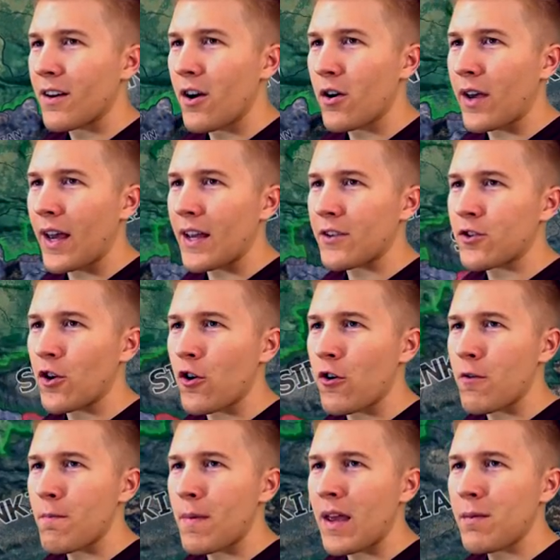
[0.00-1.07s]
Okay,
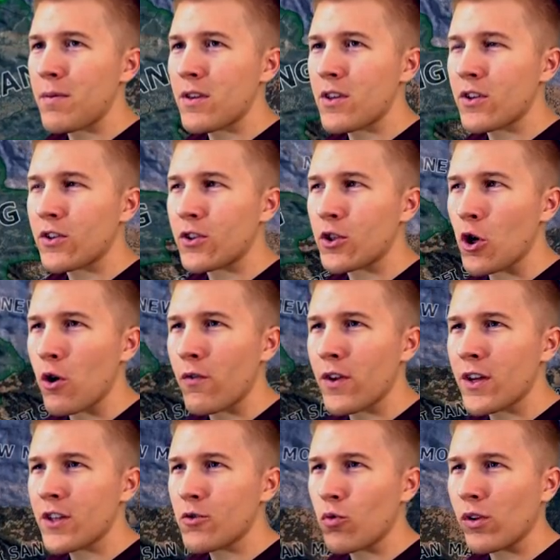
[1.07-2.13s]
so maybe the
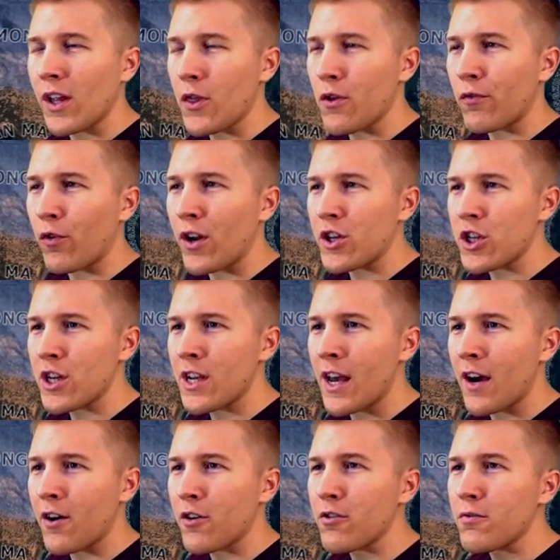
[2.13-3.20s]
Soviets will let the French in
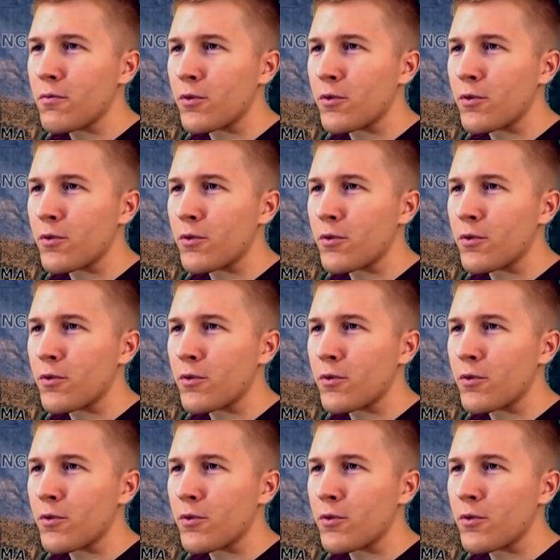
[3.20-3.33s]
now,